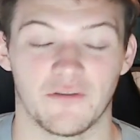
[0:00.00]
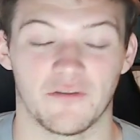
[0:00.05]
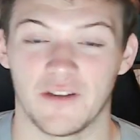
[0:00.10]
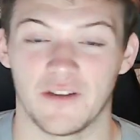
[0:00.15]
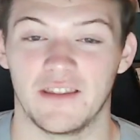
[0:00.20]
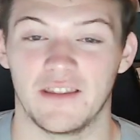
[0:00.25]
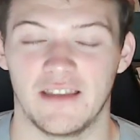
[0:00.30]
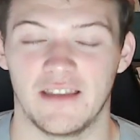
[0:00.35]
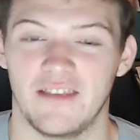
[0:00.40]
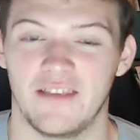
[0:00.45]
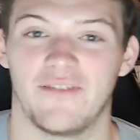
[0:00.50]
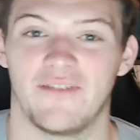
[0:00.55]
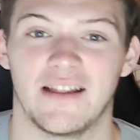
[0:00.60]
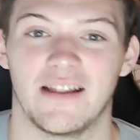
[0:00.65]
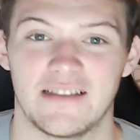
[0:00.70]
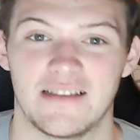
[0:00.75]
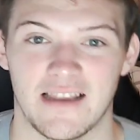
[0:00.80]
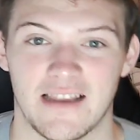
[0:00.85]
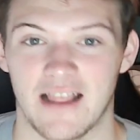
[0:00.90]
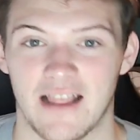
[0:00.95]
read the
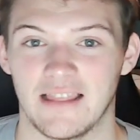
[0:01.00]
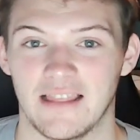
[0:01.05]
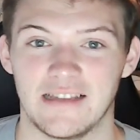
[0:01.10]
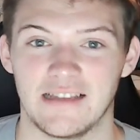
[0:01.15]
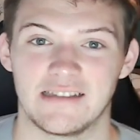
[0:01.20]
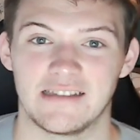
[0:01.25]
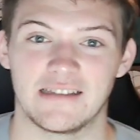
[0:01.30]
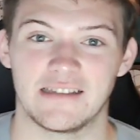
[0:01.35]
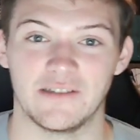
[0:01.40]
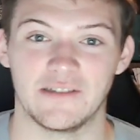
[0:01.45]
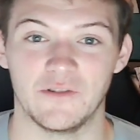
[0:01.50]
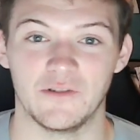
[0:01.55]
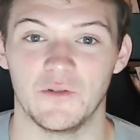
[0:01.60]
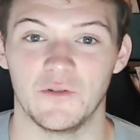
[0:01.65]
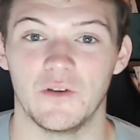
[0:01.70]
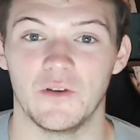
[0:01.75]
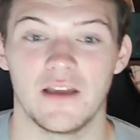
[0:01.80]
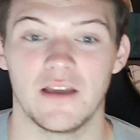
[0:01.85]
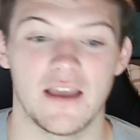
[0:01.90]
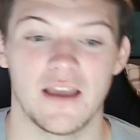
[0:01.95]
defense, and it leads to